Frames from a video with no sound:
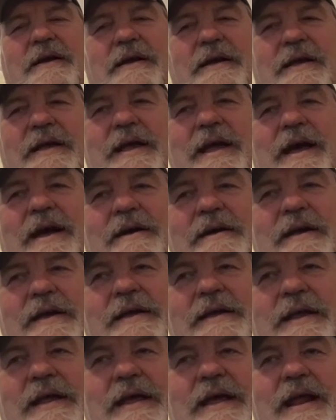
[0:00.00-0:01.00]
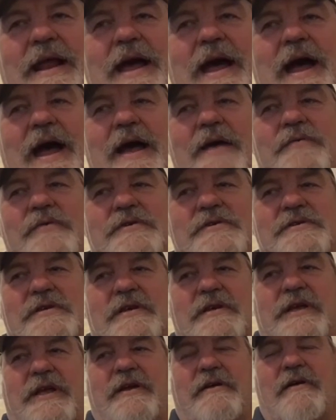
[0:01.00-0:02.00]
yeah. and I was,
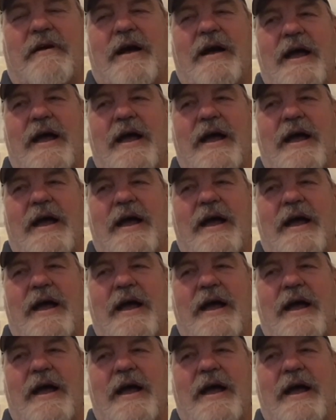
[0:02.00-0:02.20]
you know,